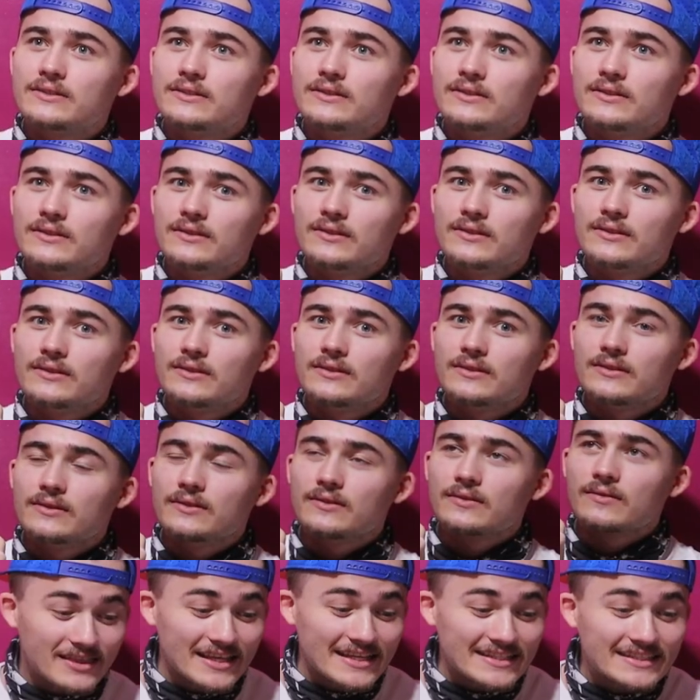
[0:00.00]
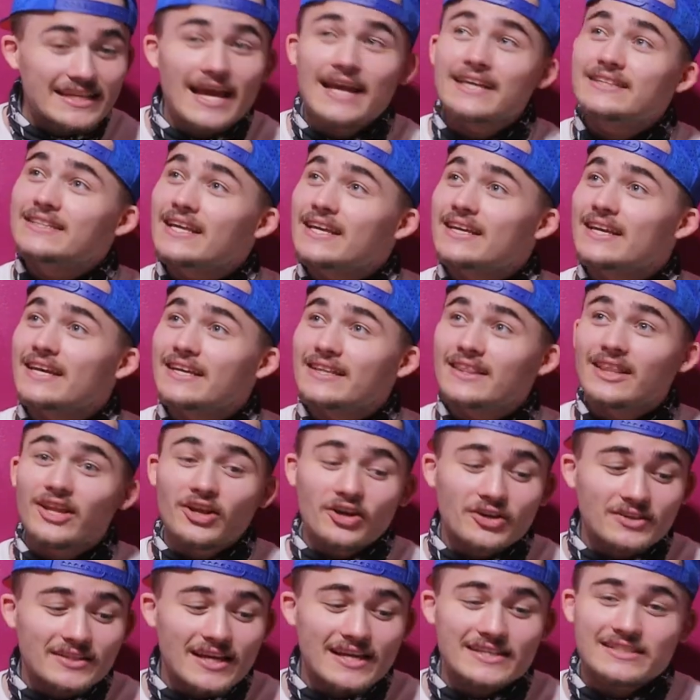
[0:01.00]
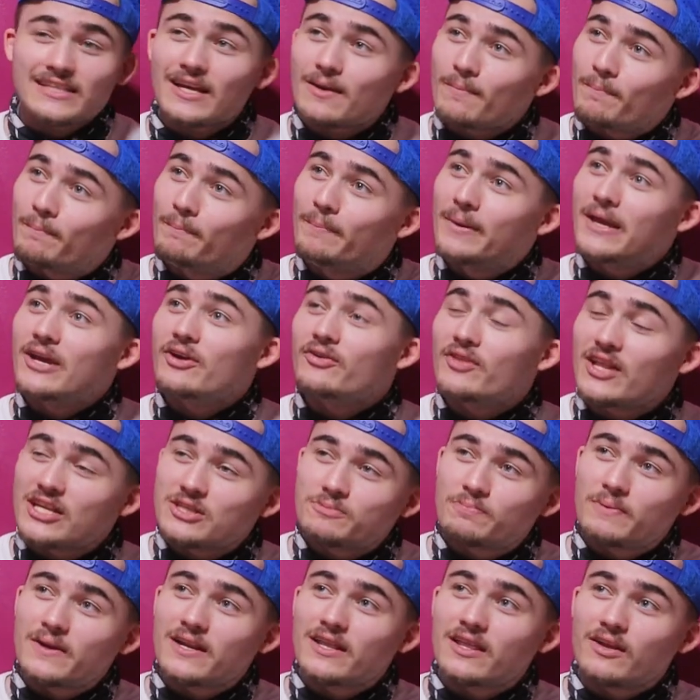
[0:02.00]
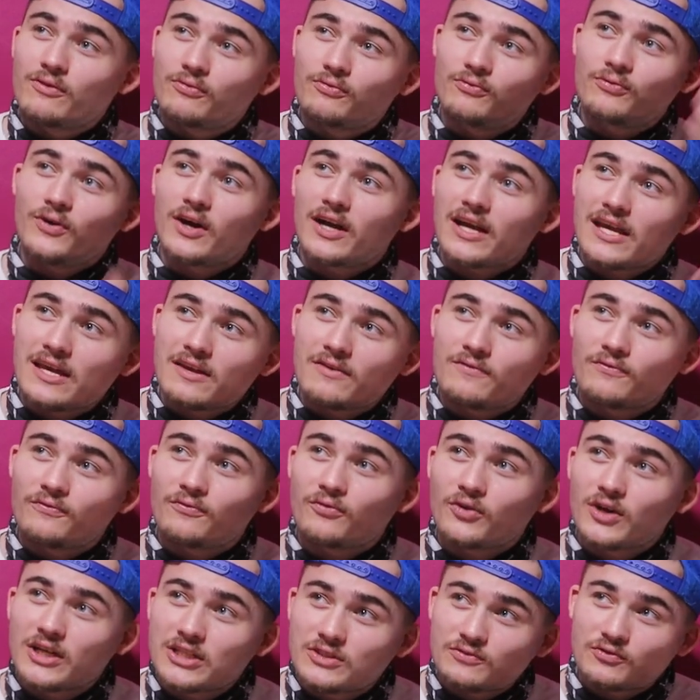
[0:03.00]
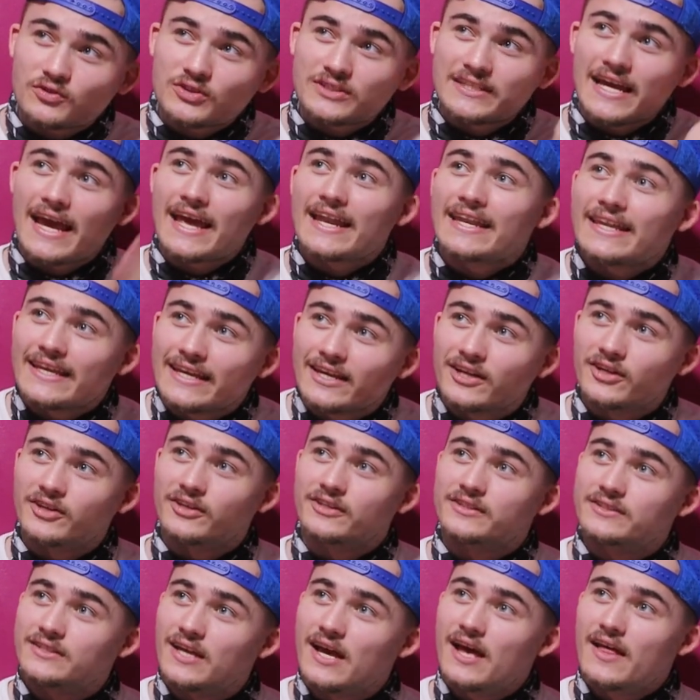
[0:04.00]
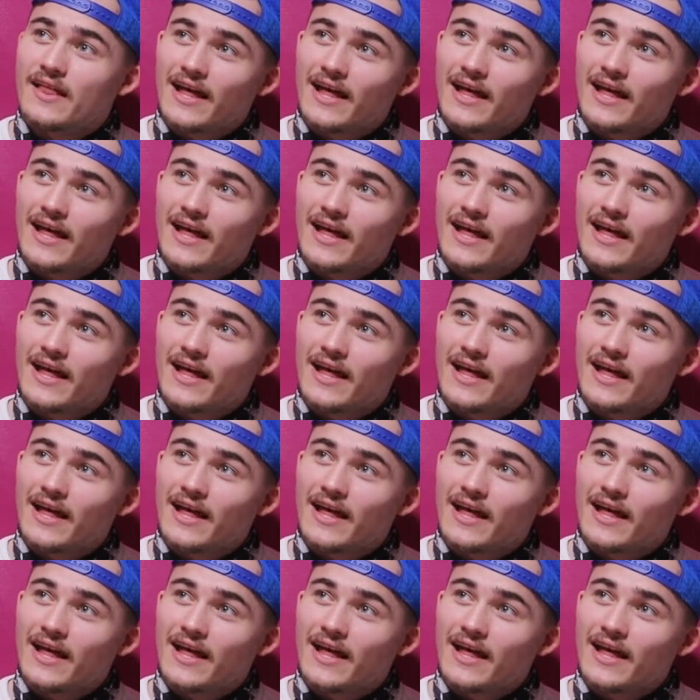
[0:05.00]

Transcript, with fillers: You gotta eat one. These taste like it. Literally tastes like beer that's been in the fucking fridge for ten years.